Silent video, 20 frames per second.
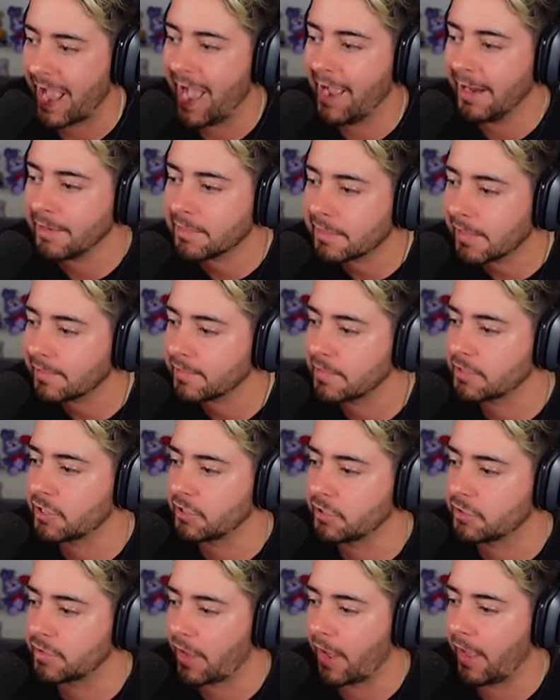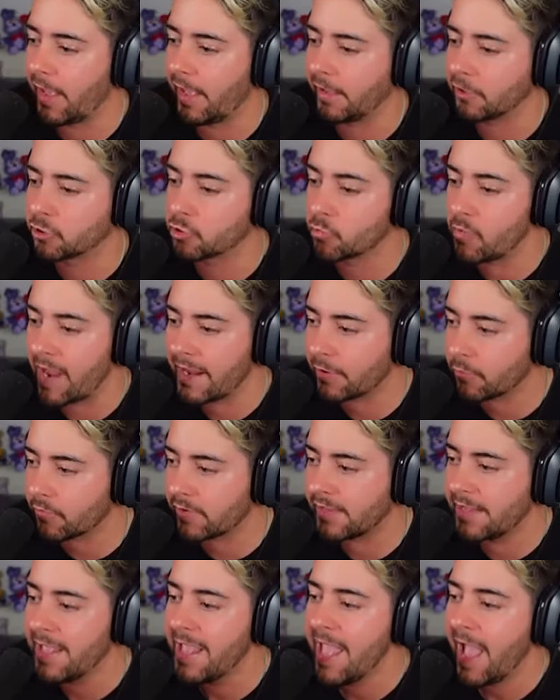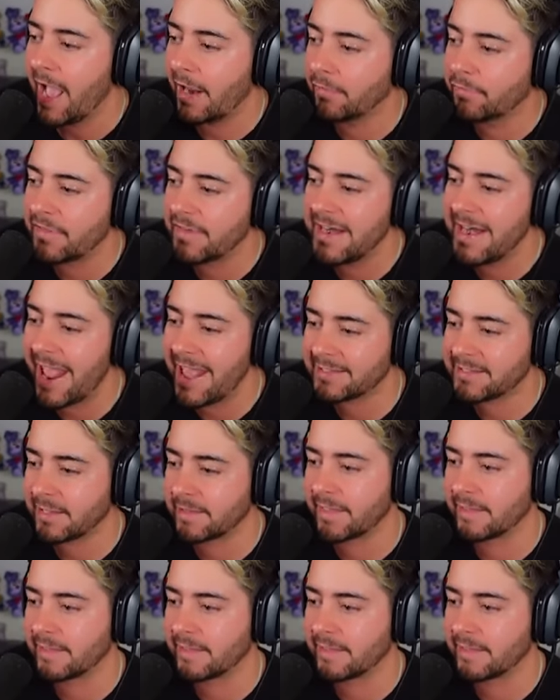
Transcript: I think this is uh, Gregory and Vanessa